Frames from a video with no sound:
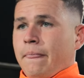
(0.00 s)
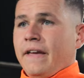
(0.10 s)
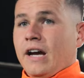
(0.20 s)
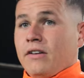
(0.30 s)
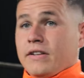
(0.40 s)

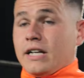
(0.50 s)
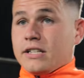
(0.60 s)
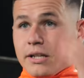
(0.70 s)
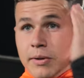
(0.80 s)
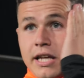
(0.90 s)
Yeah, I think, like
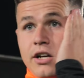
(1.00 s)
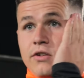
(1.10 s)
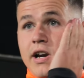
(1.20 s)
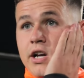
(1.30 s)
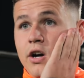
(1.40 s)
you said, when they got
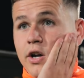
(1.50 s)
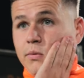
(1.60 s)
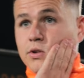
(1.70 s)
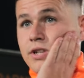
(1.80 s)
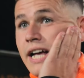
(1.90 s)
the red card,
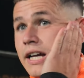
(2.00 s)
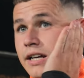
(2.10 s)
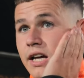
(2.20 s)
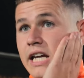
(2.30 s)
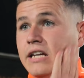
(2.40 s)
it was
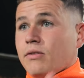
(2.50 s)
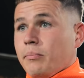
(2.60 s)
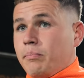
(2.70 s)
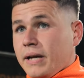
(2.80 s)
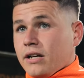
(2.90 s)
like
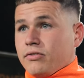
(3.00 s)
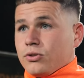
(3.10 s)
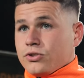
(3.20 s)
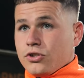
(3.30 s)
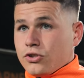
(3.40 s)
even bigger
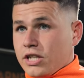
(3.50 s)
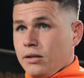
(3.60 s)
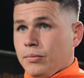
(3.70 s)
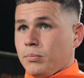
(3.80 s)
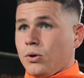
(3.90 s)
for us to just
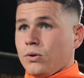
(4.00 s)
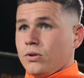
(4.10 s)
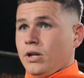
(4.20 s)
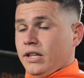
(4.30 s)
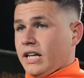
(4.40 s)
keep the ball,
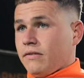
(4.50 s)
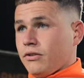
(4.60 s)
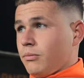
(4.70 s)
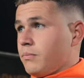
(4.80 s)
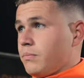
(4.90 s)
and the
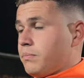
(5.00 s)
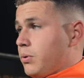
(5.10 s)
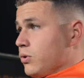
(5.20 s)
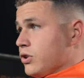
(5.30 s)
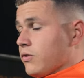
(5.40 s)
gaffer
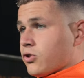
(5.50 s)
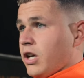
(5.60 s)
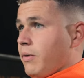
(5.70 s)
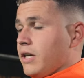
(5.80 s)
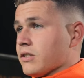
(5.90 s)
pulled over
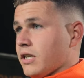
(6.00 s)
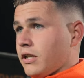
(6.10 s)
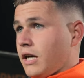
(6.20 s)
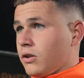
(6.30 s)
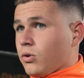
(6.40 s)
straight away and
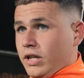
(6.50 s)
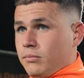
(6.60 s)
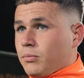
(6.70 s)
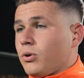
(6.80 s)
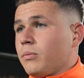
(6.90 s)
said, like, look,
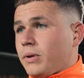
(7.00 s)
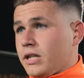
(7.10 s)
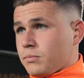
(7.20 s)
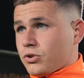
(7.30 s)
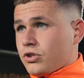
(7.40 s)
keep the ball in play
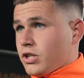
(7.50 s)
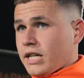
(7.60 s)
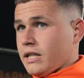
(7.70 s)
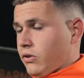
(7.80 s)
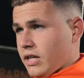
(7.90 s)
as much as you
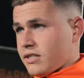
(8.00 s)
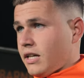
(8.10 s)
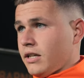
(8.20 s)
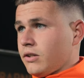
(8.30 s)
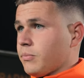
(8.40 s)
can, they'll get
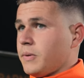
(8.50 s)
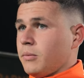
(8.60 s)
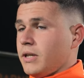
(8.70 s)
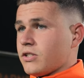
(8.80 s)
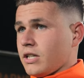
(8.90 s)
tired,
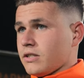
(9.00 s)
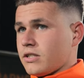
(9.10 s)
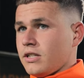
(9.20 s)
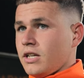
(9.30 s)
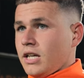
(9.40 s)
there'll be a
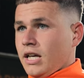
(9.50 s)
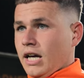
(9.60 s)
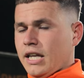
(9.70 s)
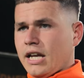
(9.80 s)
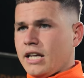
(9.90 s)
chance.
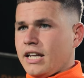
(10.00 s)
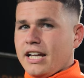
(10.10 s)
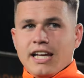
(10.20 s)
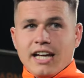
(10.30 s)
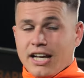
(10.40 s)
And then
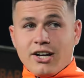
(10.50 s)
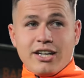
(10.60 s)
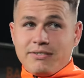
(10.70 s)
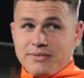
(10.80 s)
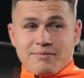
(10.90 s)
I
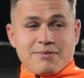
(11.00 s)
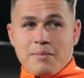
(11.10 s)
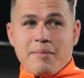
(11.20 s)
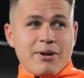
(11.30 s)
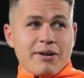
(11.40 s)
can't even
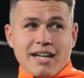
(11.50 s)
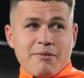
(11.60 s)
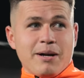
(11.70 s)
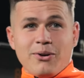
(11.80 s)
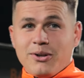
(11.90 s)
remember how it came about.